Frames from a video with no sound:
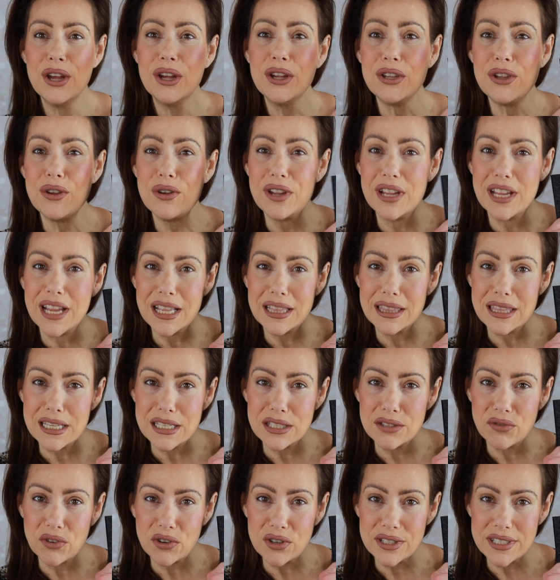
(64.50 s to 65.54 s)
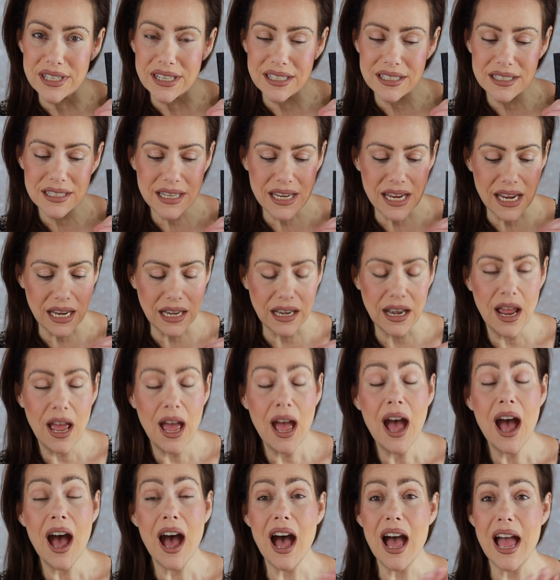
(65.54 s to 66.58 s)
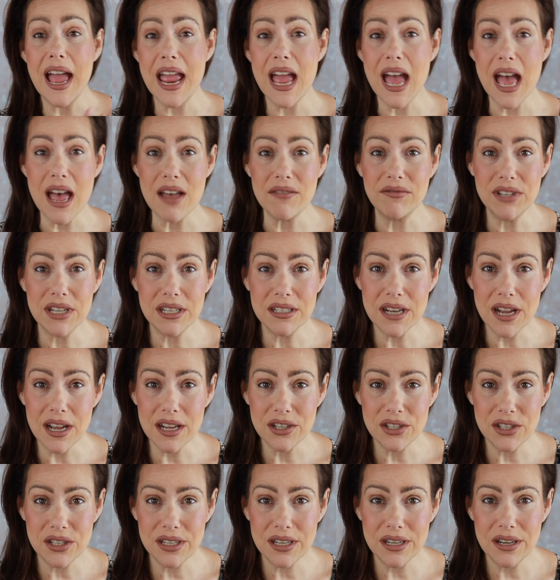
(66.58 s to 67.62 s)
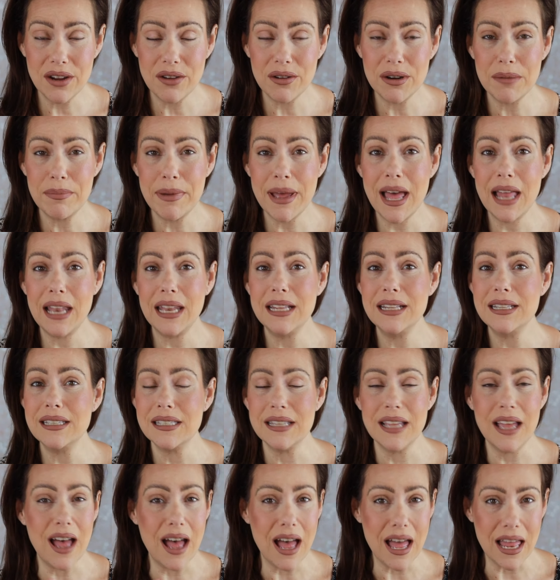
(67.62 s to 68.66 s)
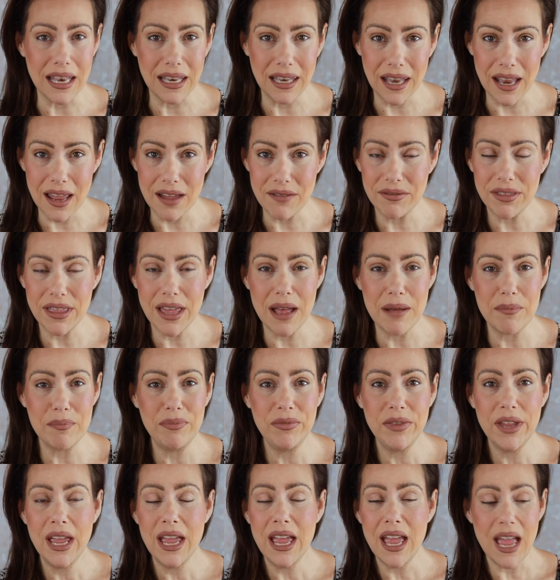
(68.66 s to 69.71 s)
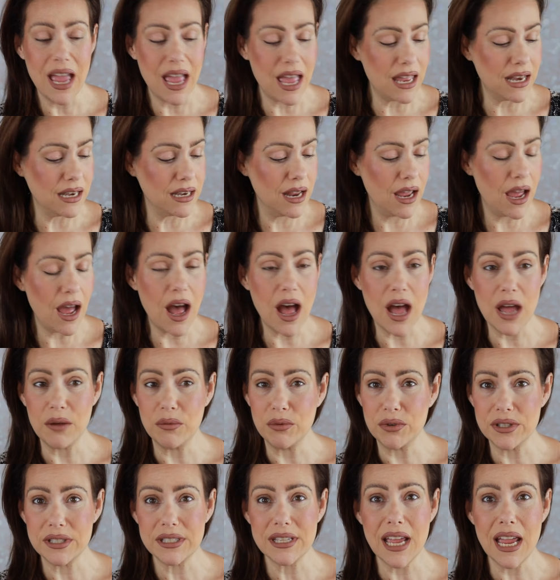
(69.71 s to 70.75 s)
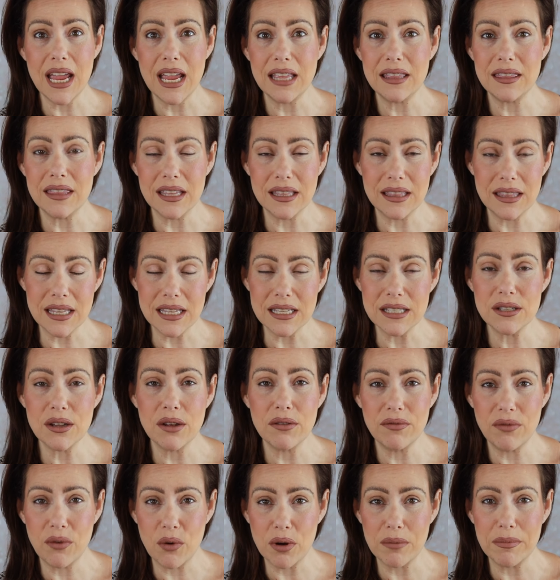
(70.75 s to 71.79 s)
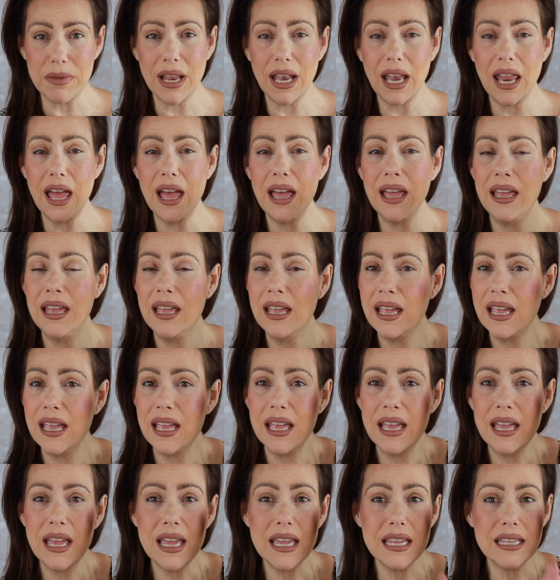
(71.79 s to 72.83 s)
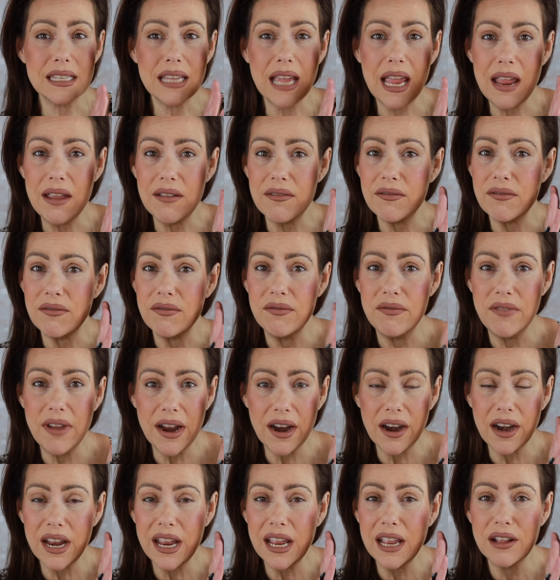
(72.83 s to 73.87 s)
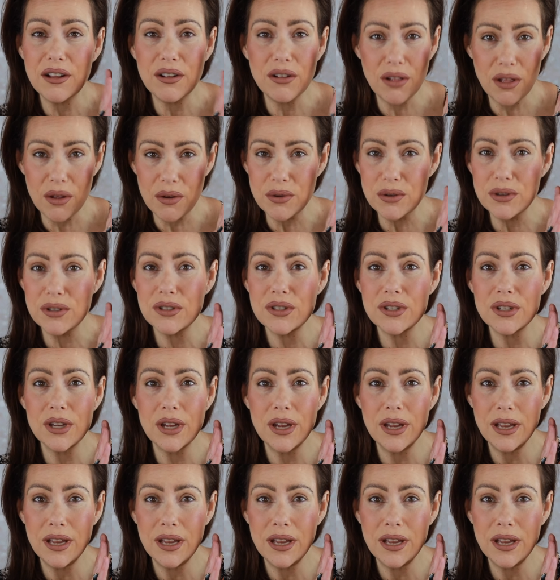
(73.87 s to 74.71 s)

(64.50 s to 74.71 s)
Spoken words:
You can get this for $16. I have Natasha Denona palettes. I love them, and I will say that this formula is a very close